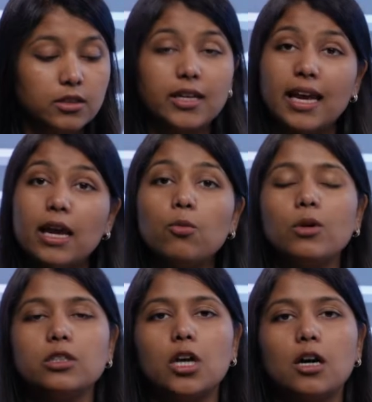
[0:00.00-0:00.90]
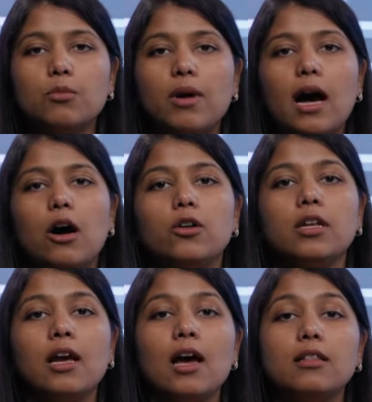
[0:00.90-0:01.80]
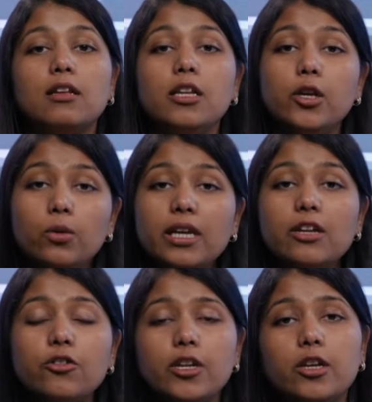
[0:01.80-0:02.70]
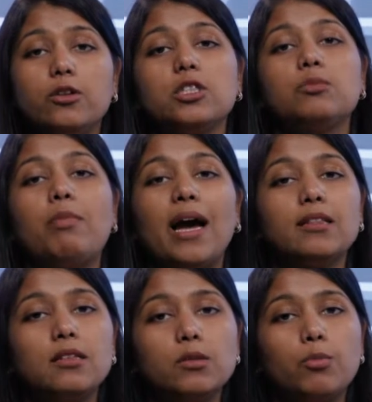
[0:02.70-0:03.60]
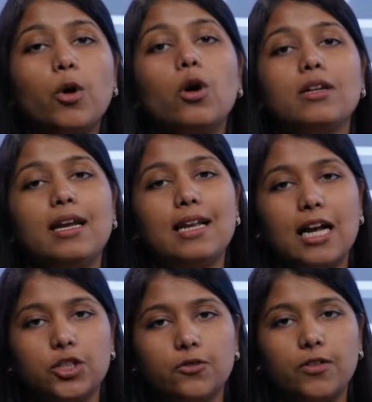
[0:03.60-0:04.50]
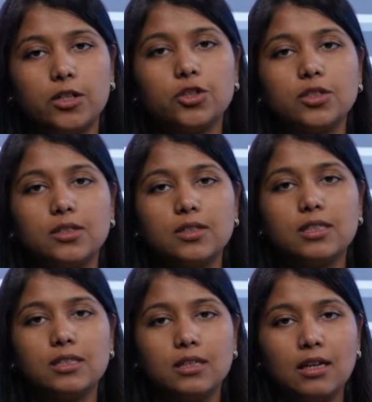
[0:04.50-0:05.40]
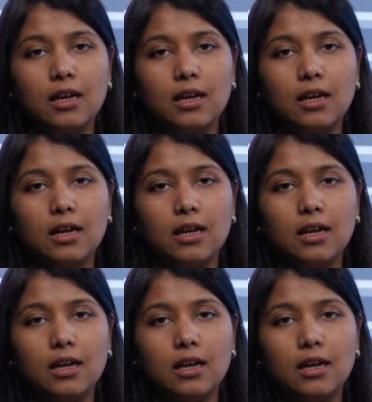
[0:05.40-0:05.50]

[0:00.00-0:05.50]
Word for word: Today, we'll talk about the newly introduced Python support in Azure Functions.